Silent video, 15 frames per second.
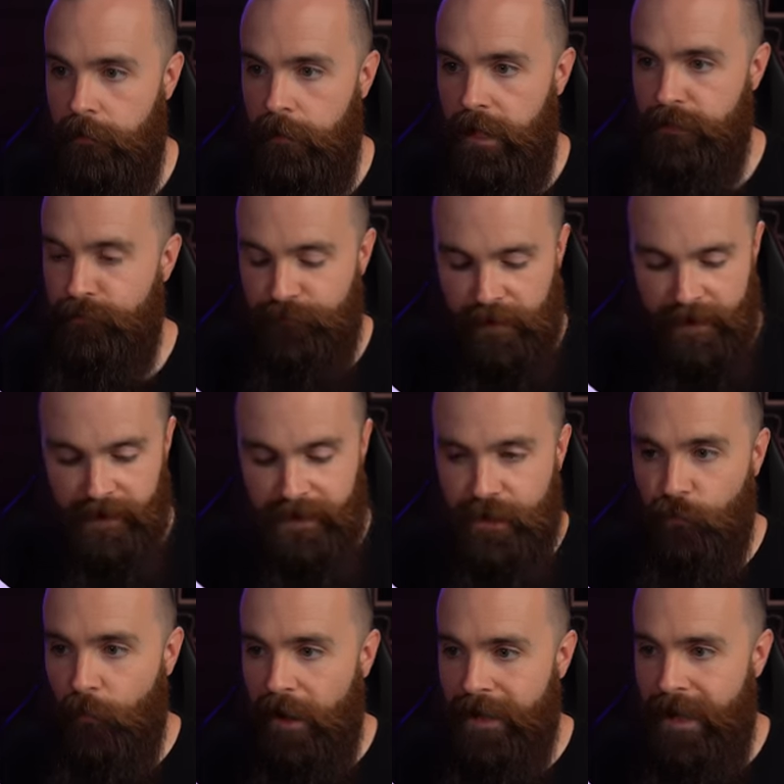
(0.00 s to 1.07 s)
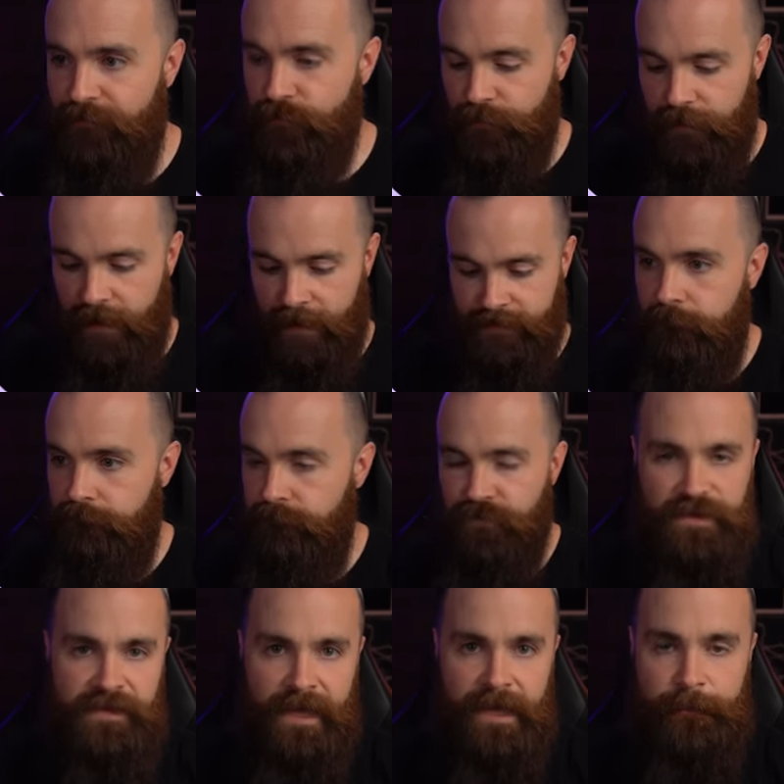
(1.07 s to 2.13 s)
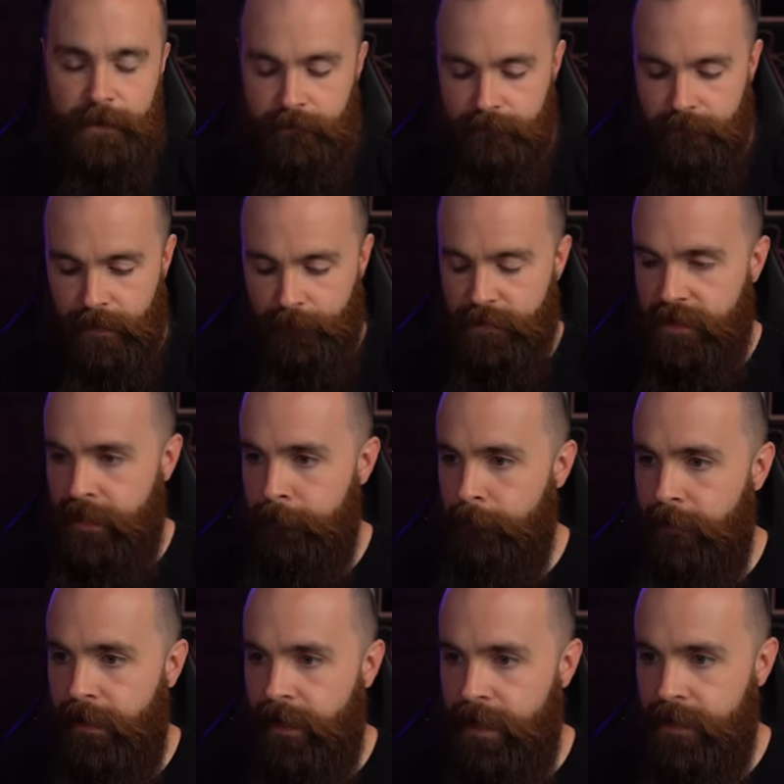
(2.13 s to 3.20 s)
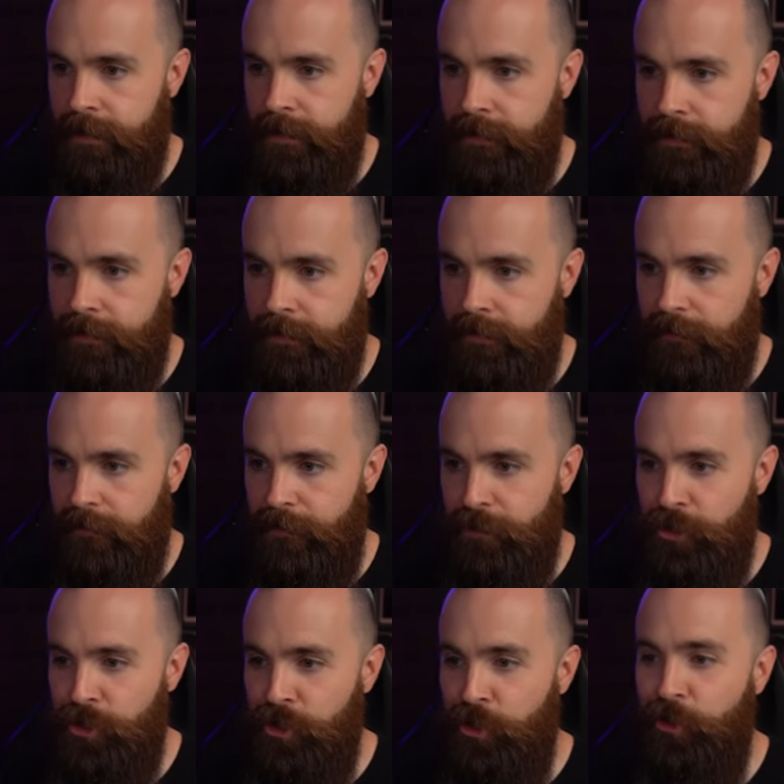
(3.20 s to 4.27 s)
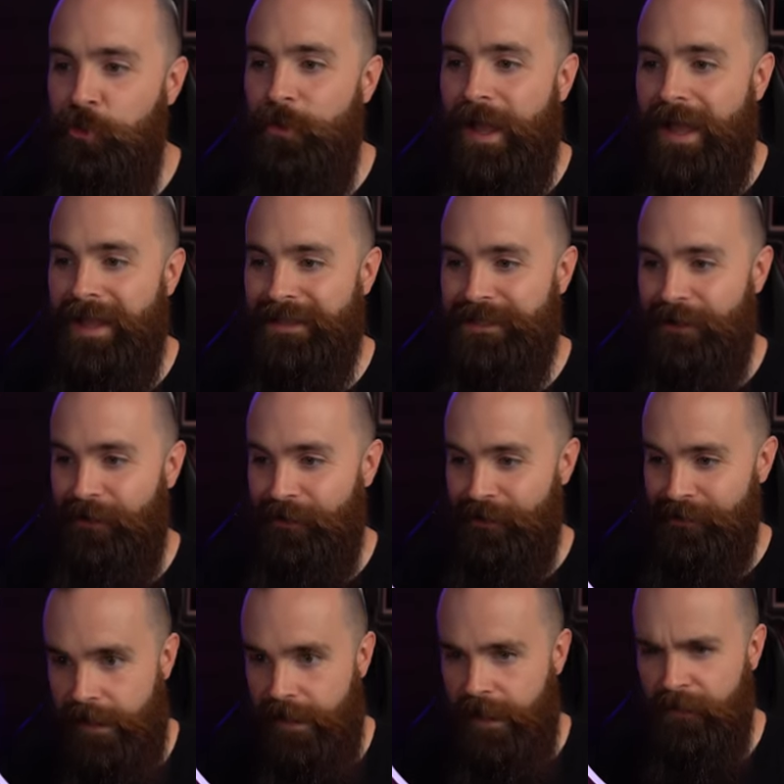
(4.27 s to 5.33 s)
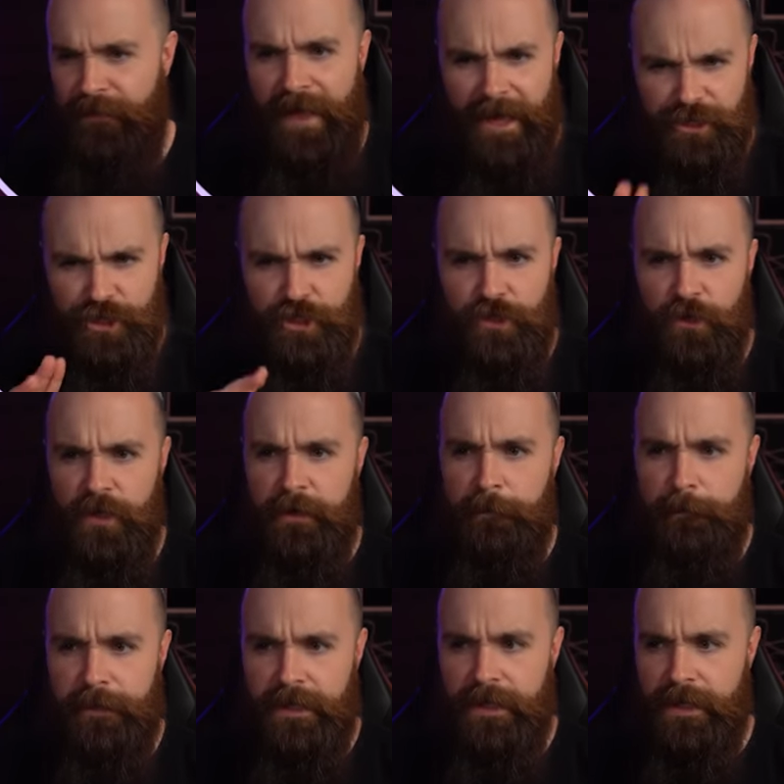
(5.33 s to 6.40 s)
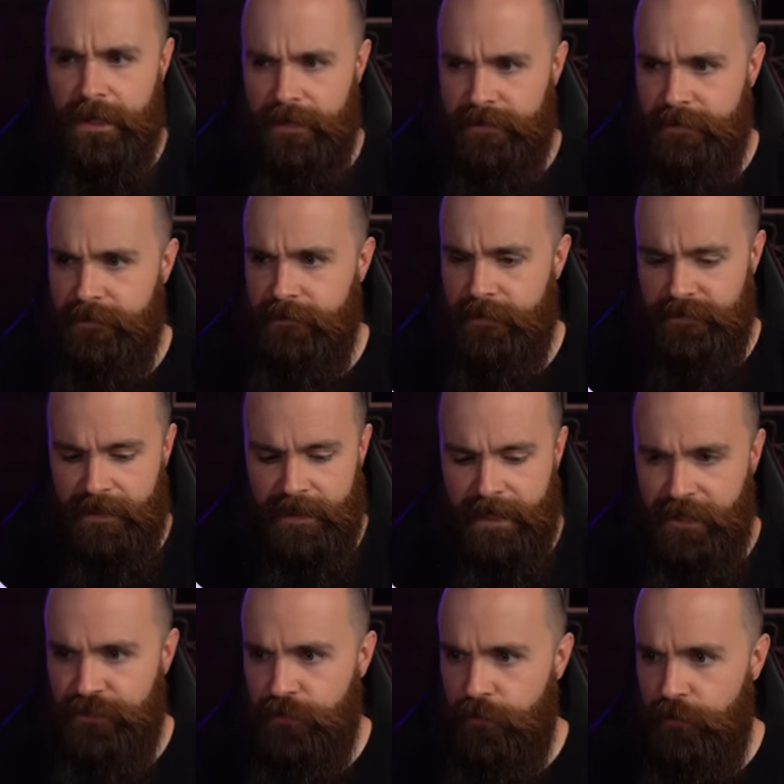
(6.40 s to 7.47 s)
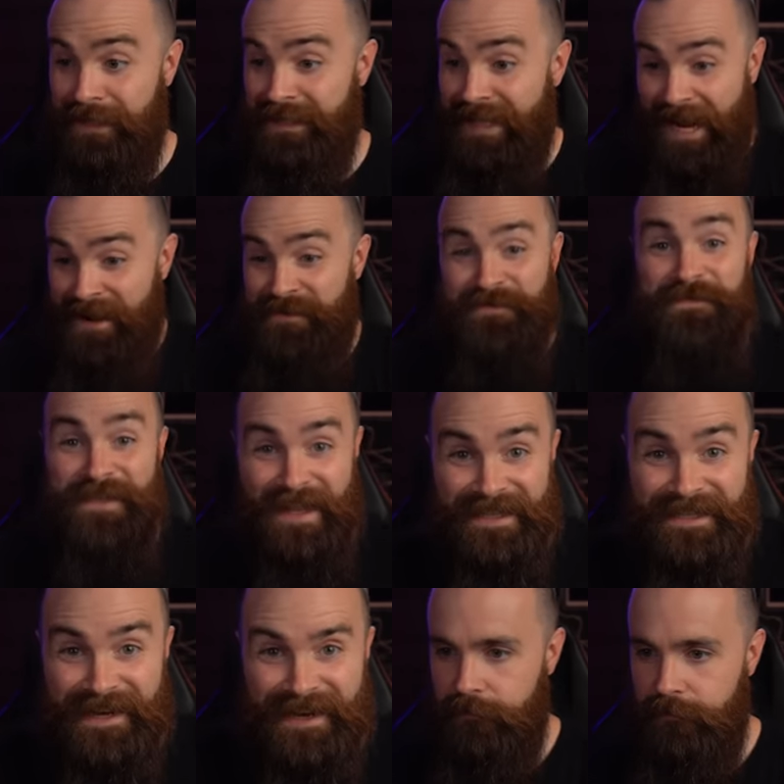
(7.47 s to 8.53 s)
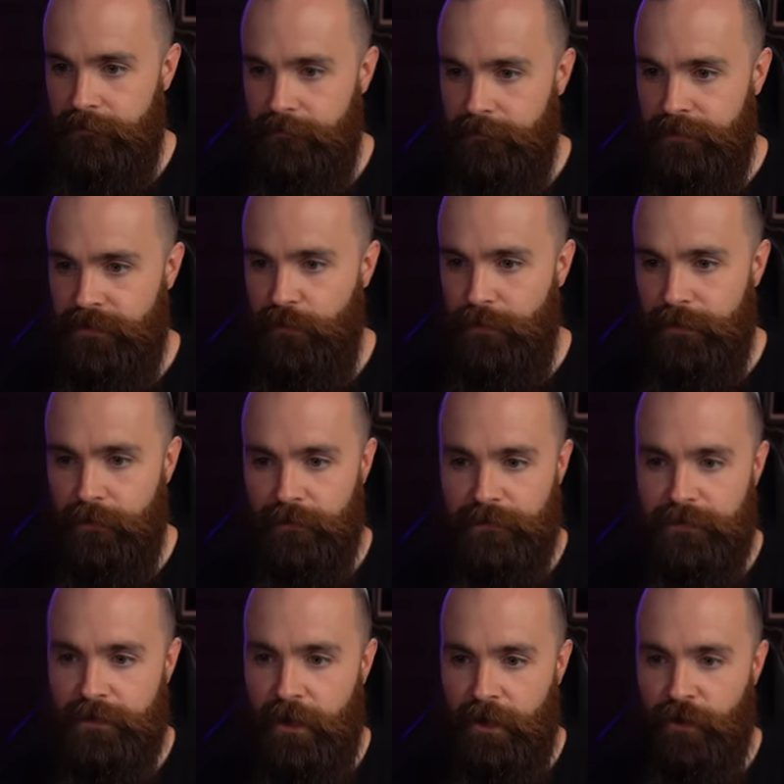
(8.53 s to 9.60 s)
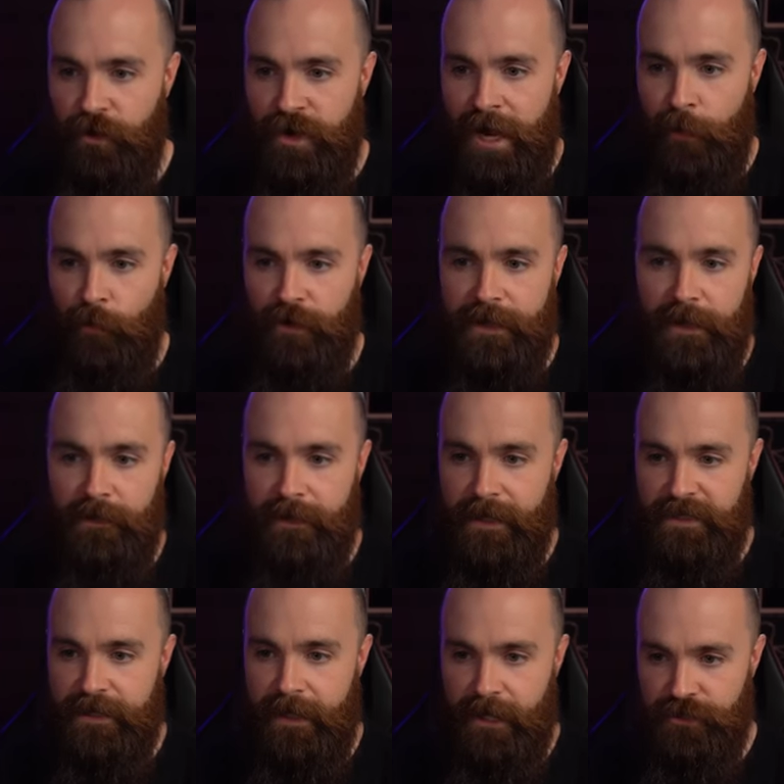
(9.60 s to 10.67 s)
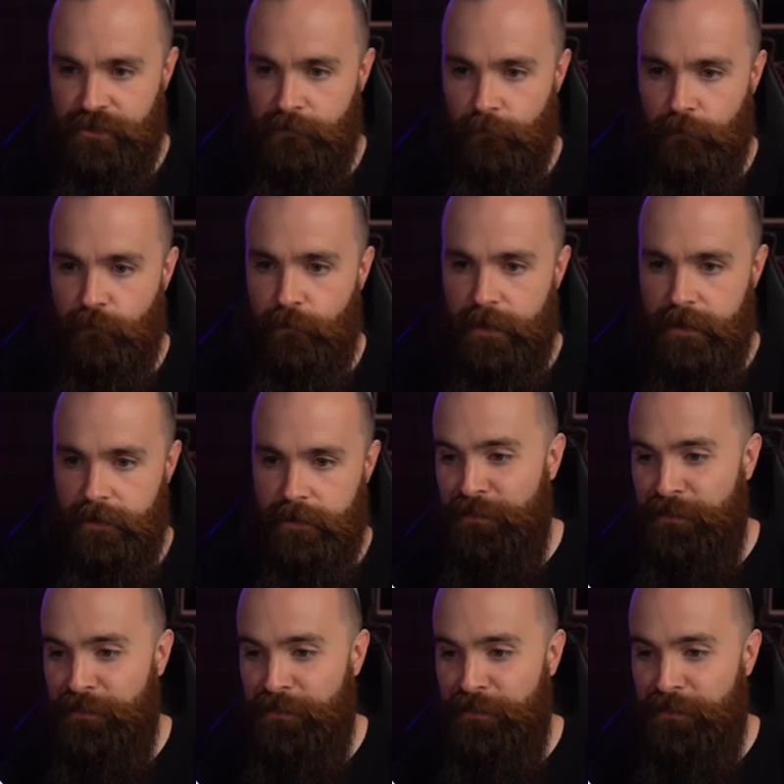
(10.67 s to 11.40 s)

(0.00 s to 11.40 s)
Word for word: And then finally, right after that, just name it. I'm gonna name mine New Asgard. And that should be it. Let's hit enter. Yeah, That's done. Let's do a little Docker network L S action real quick.